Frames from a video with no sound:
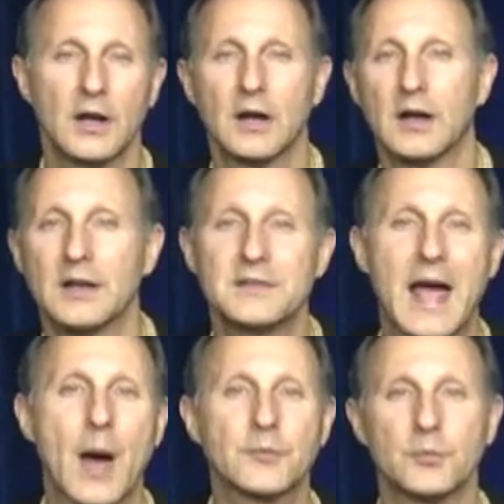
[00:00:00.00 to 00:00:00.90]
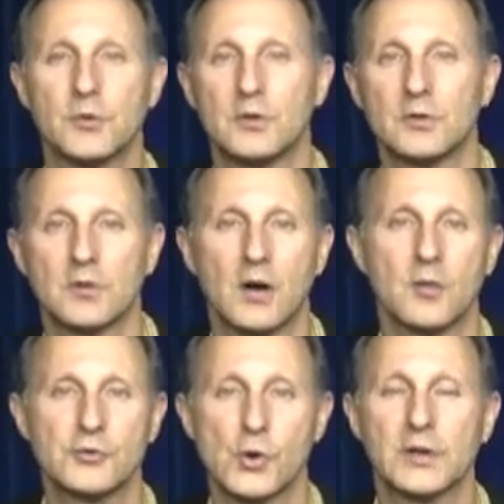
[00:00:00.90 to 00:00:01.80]
adaptable our
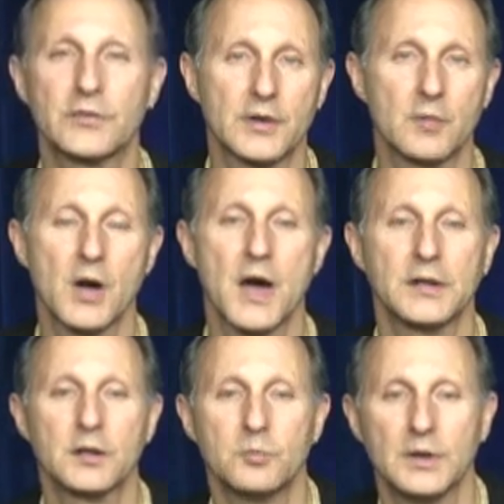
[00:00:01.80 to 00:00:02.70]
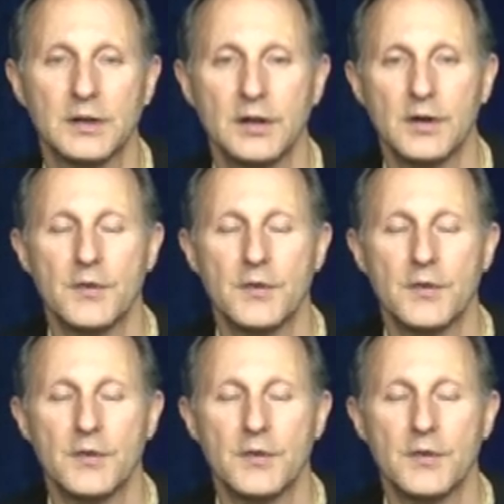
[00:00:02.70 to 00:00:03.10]
joints in our body can be.